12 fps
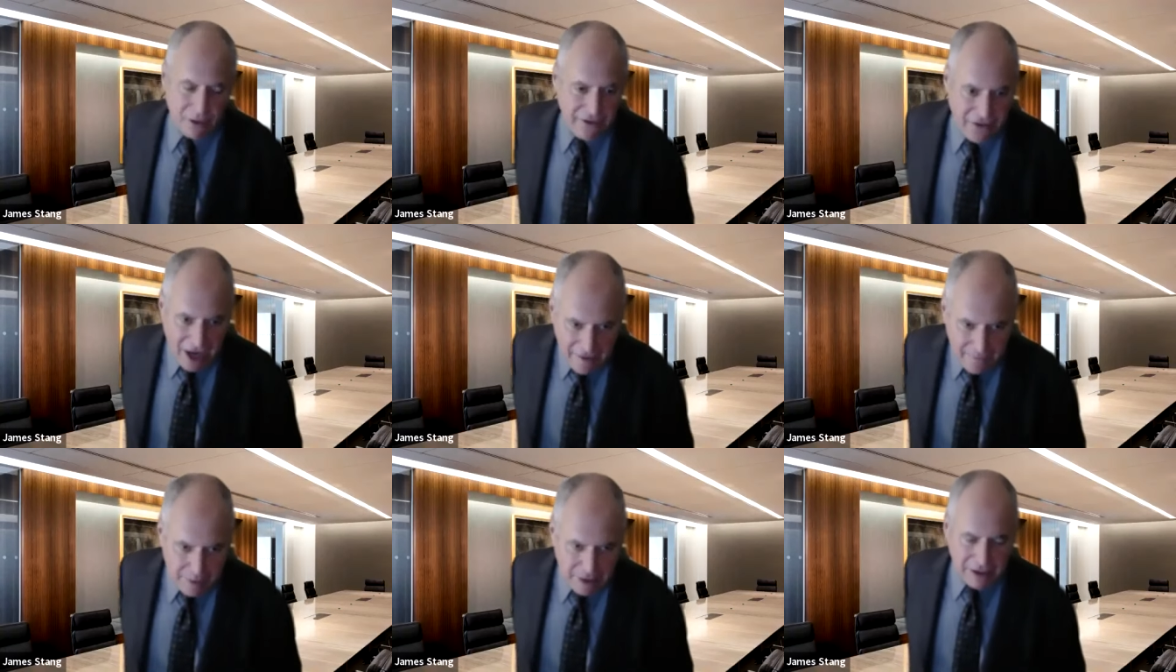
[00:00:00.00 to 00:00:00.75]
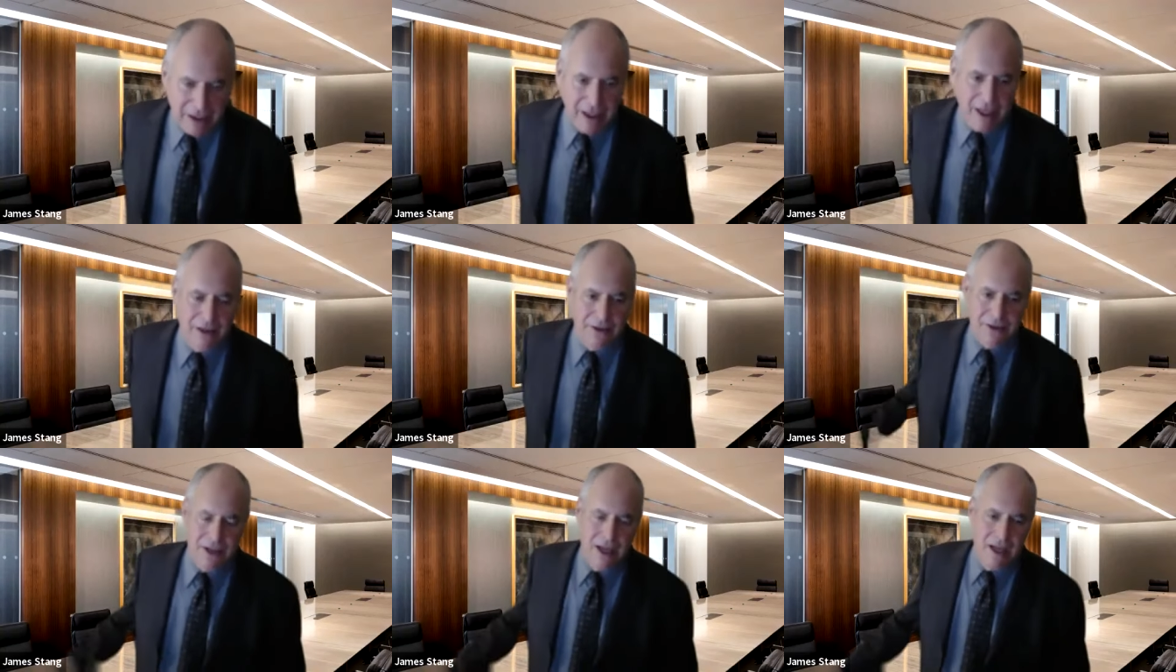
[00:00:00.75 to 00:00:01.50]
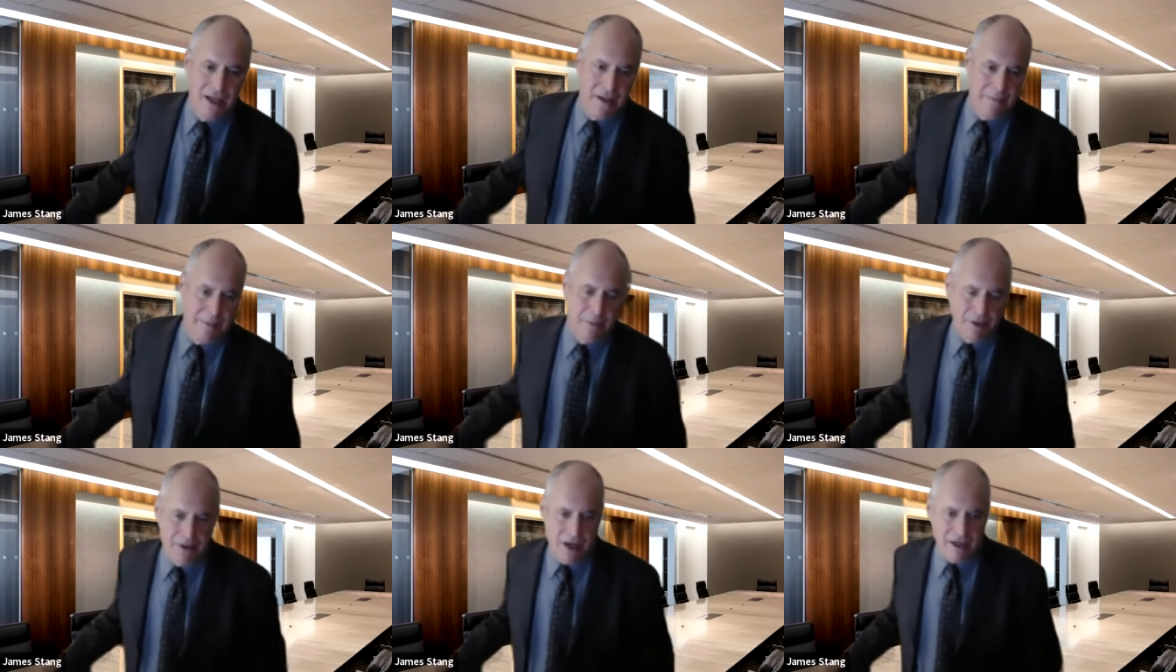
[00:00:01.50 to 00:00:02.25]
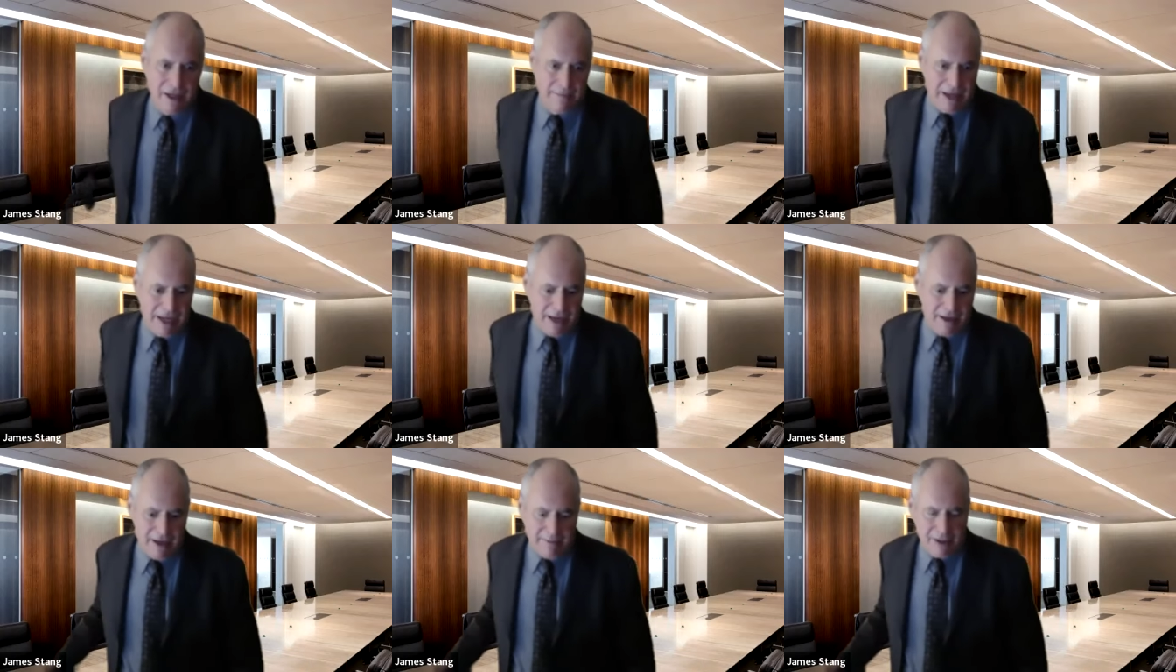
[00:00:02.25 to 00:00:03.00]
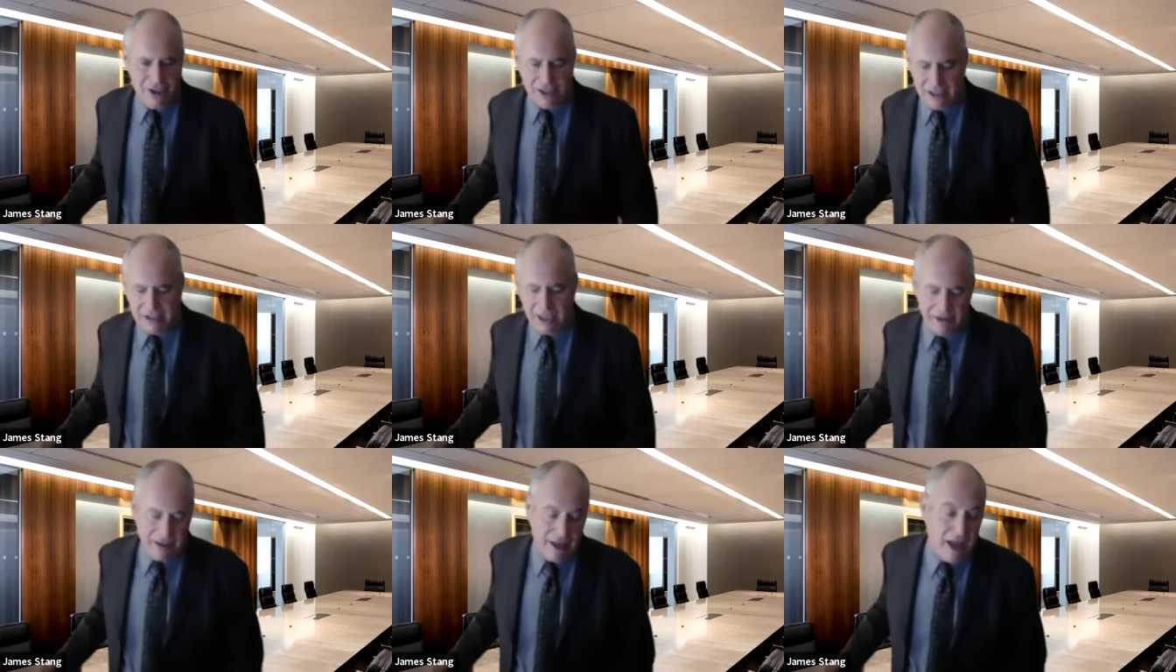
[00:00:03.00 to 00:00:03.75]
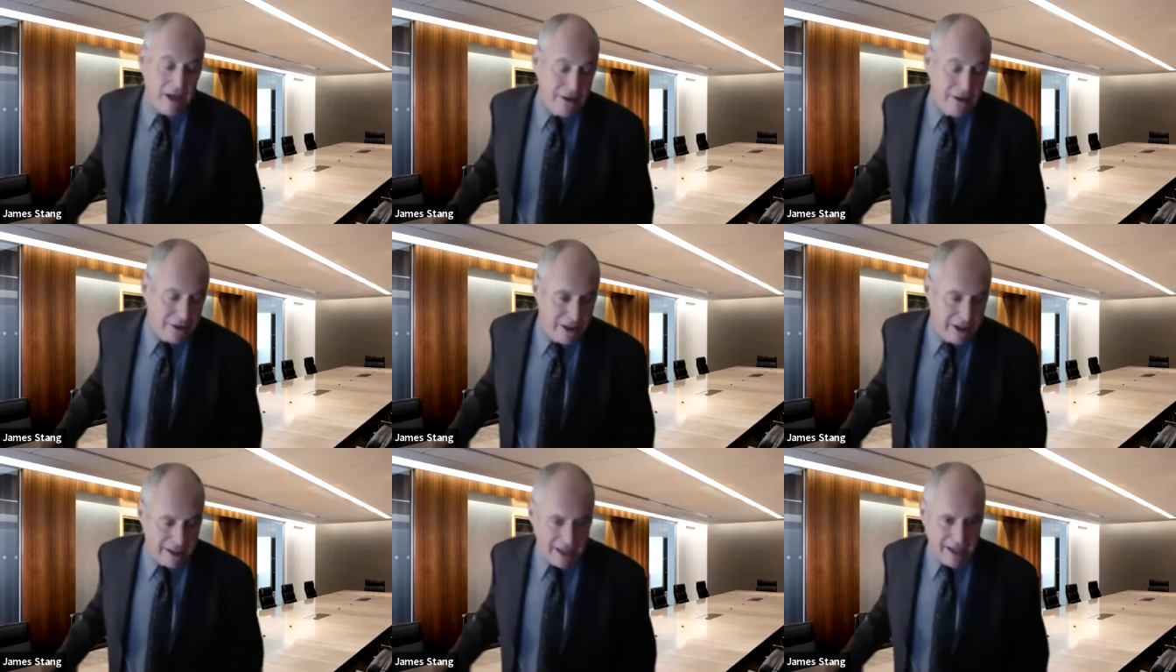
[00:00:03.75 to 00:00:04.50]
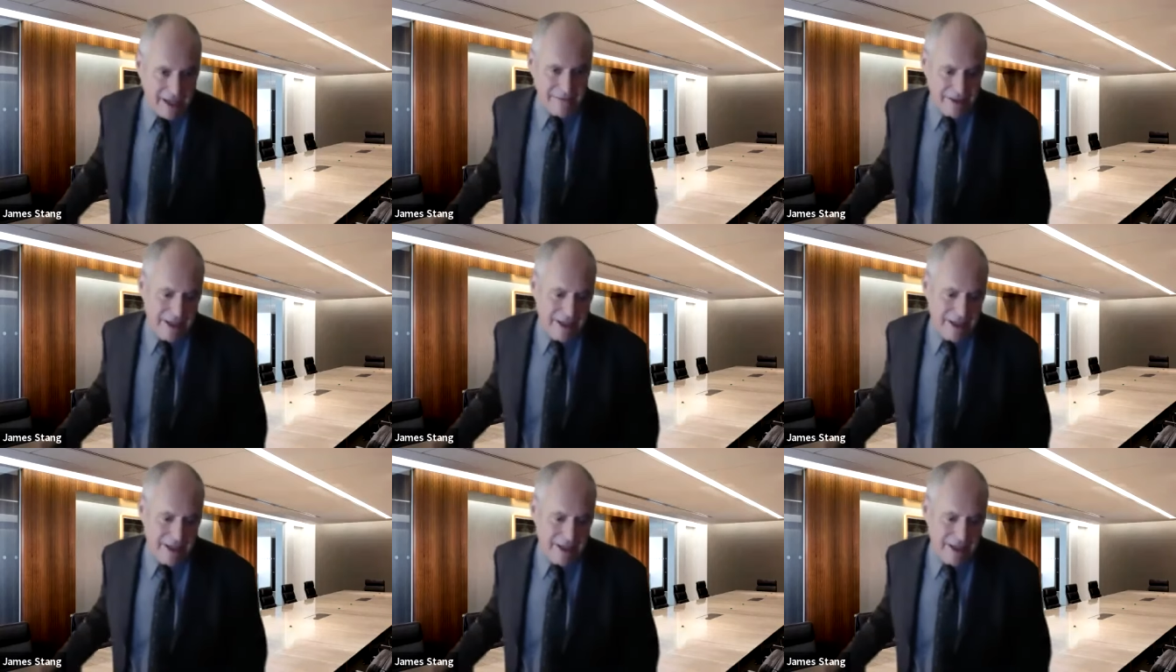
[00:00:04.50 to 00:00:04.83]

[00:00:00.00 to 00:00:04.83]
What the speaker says: of $25 billion. People are talking about how much cents on the dollar you're going to get.